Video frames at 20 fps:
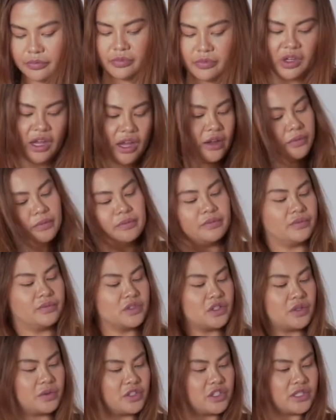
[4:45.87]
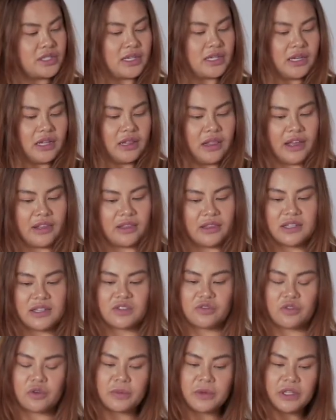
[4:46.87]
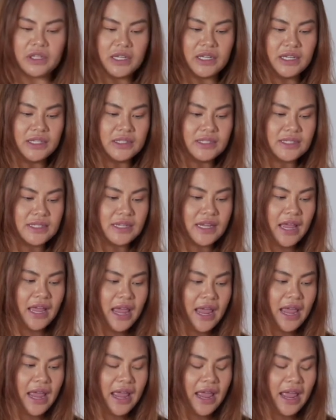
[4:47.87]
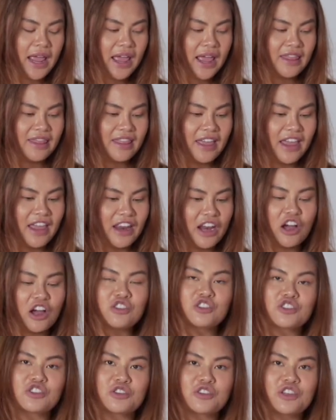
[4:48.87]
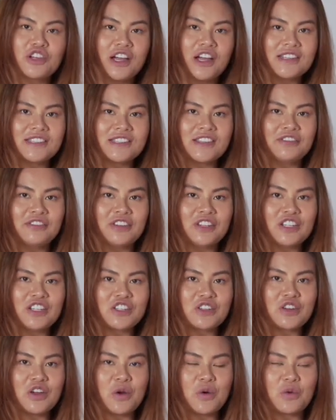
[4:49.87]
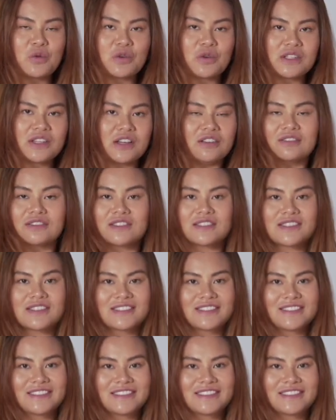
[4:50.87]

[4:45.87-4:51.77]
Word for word: Okay, so we're just gonna let these formulate, and then I'll show you guys the finished results.